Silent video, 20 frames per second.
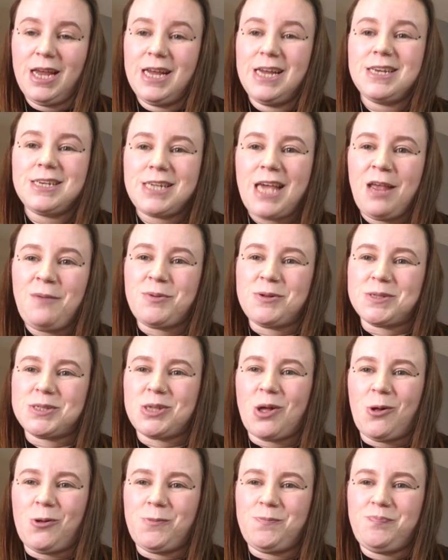Table
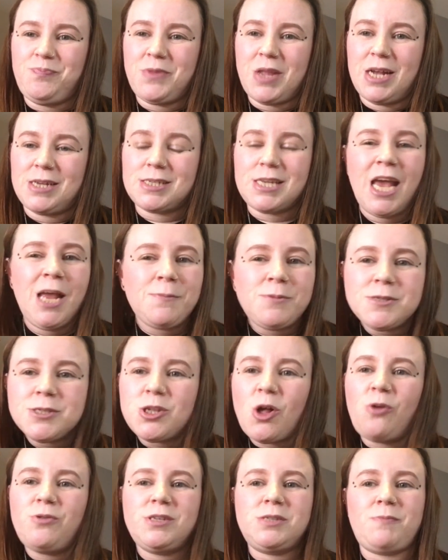salt. Table
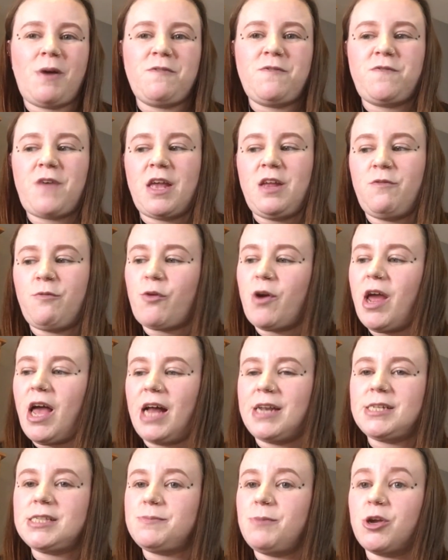salt is my favourite
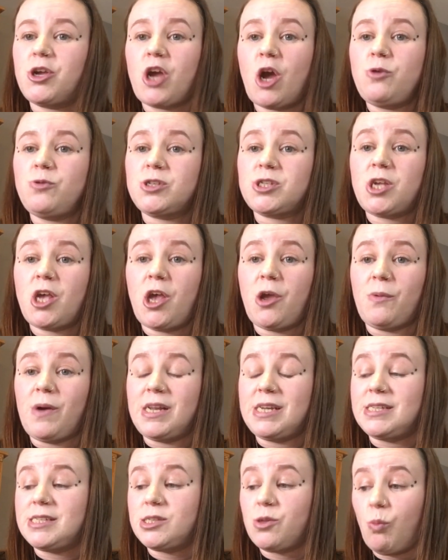and it's my go-to,
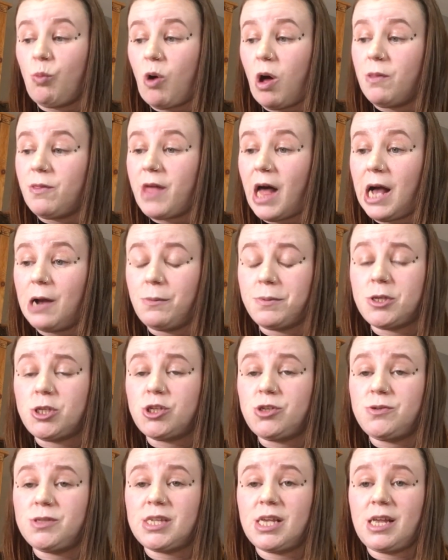and it's the one that I'll be
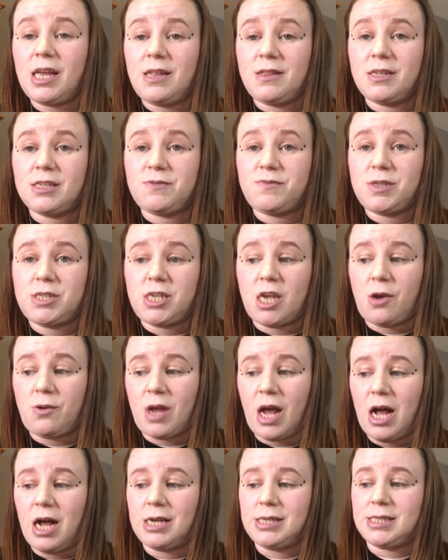using in this video,
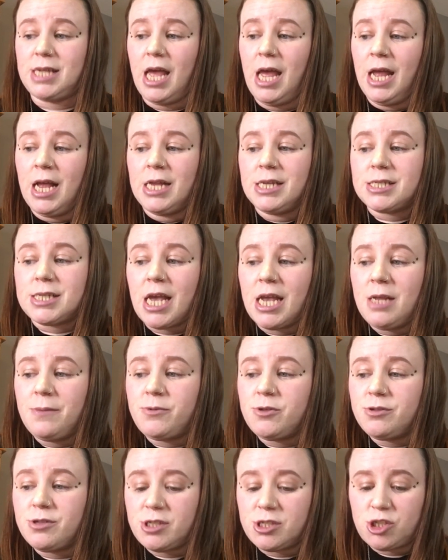guys.
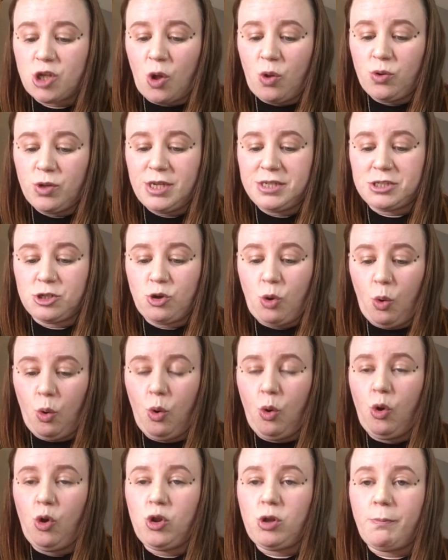Table salt is an
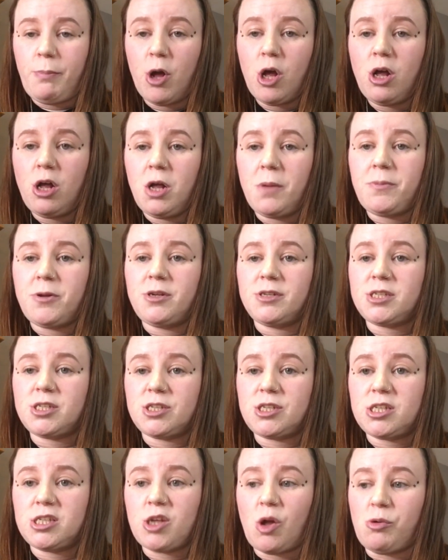all-purpose
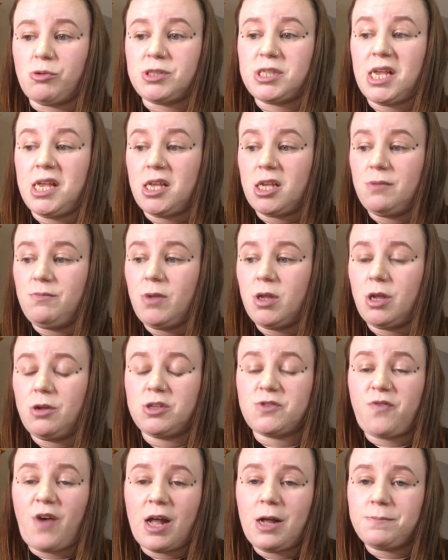salt. It can be
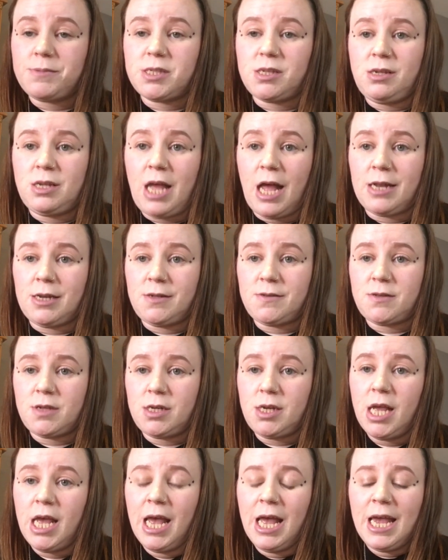used for absolutely
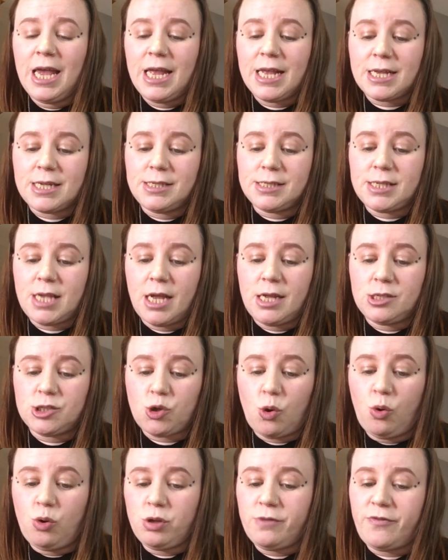anything. It contains
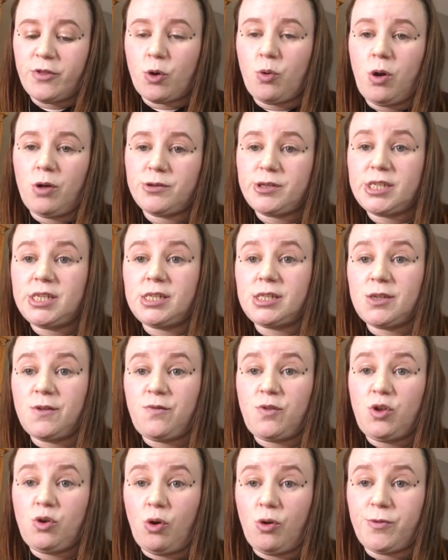all of the qualities of
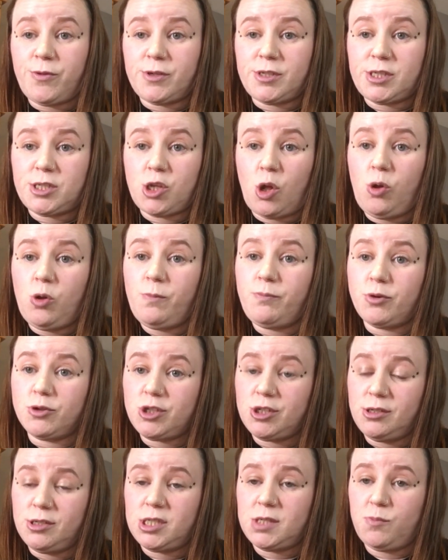the other salt but
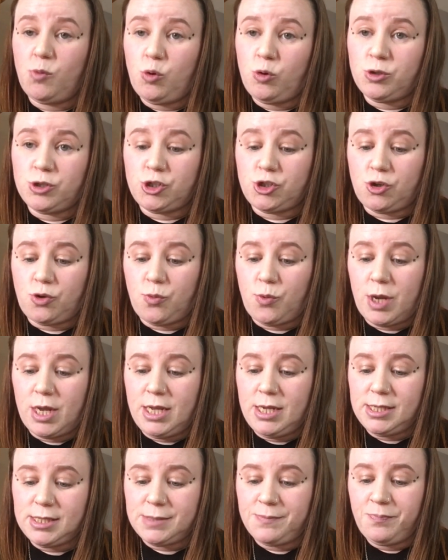to smaller degrees.